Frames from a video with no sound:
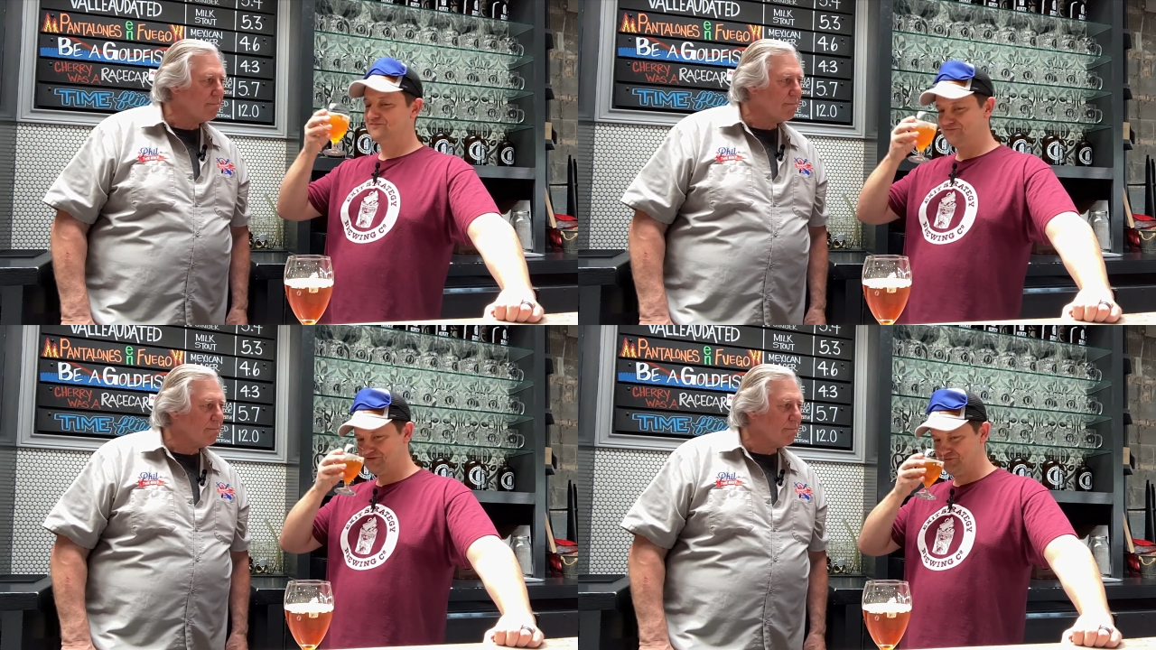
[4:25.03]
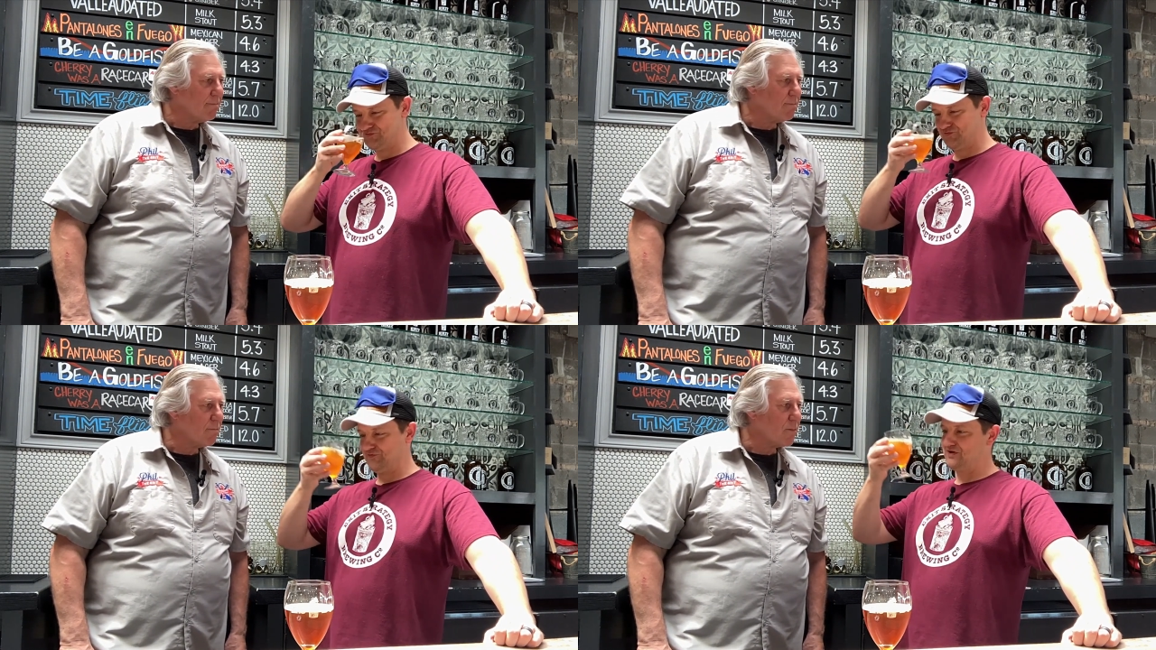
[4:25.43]

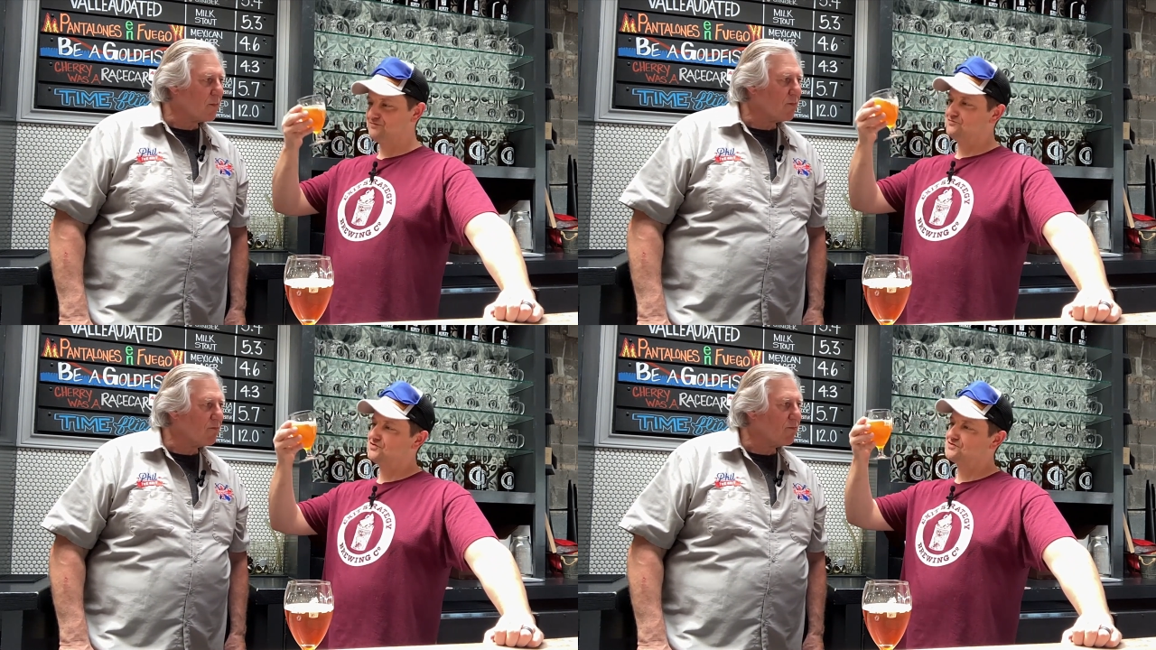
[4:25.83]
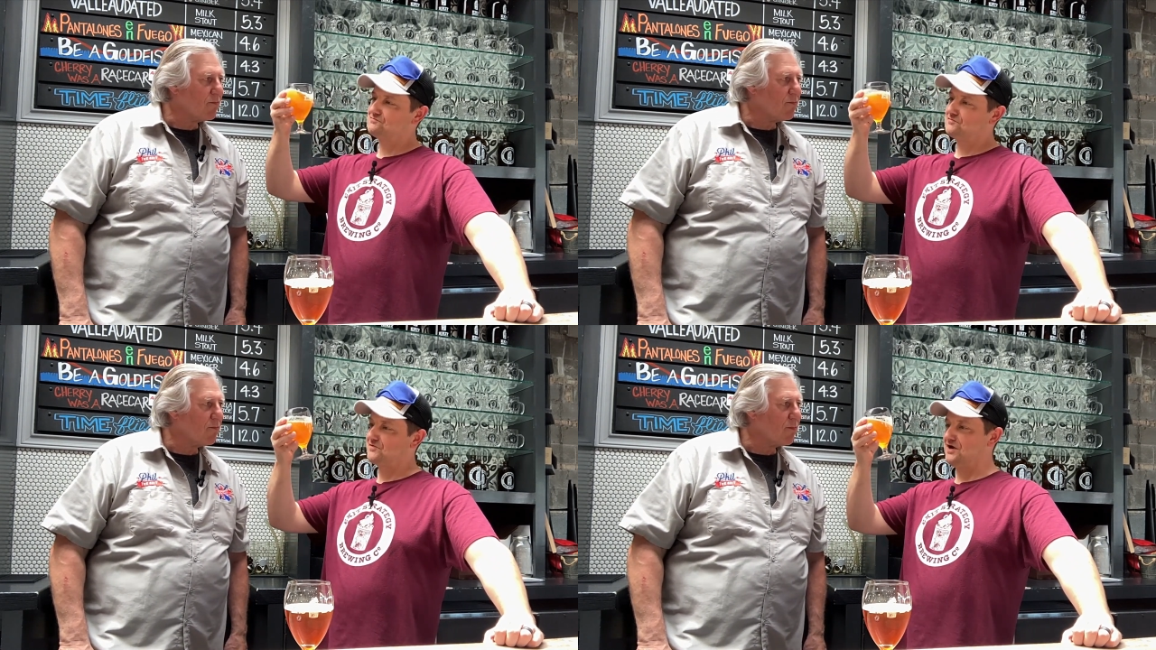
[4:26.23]
Speaker 1: definitely
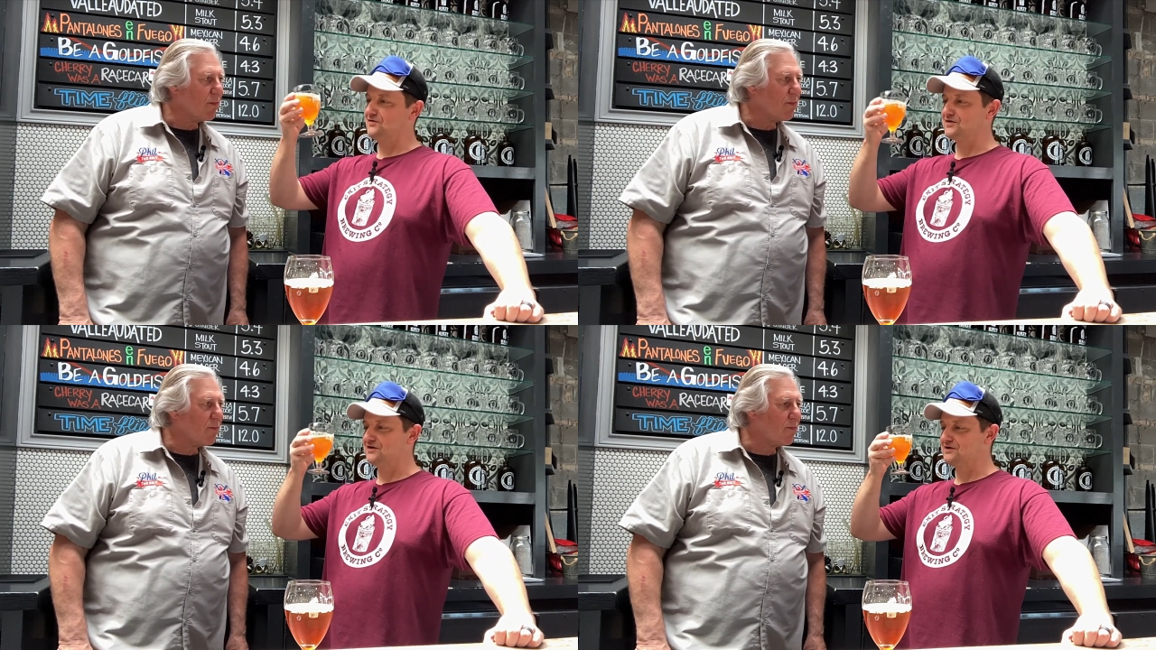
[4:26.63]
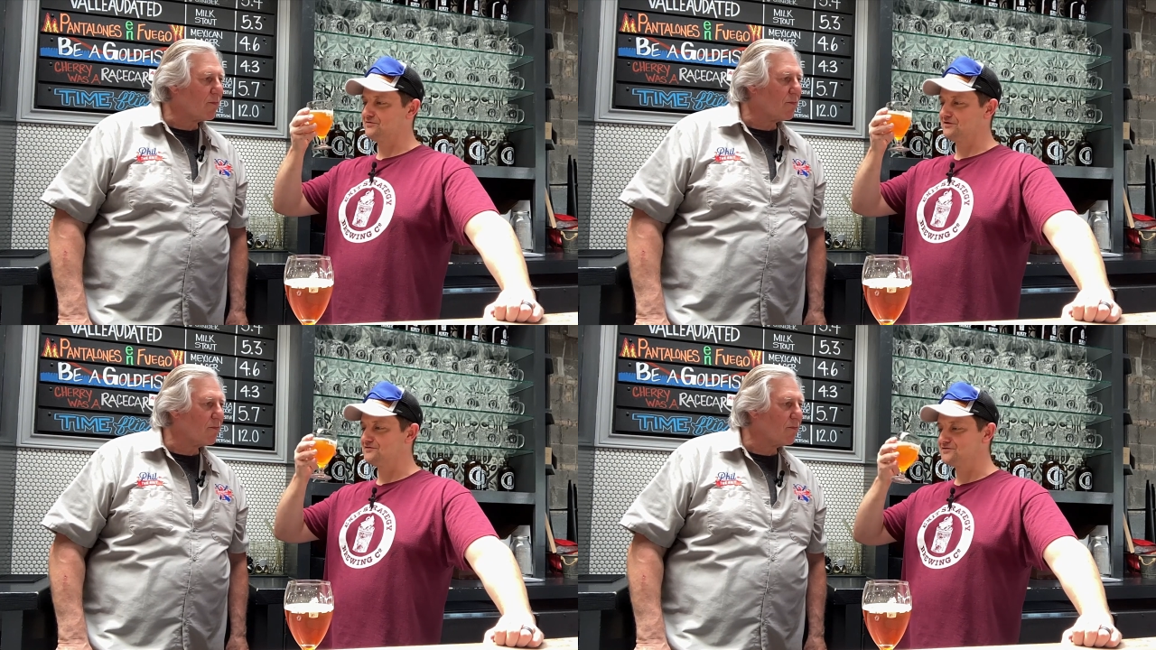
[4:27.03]
kind of like
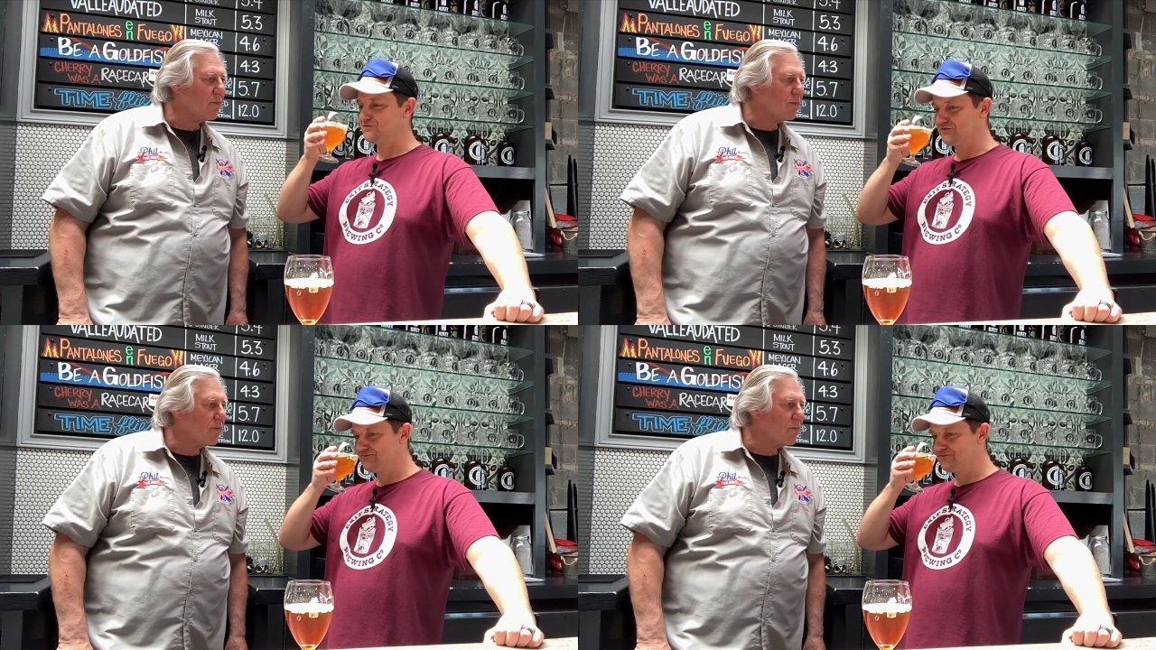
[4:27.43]
an IPA too.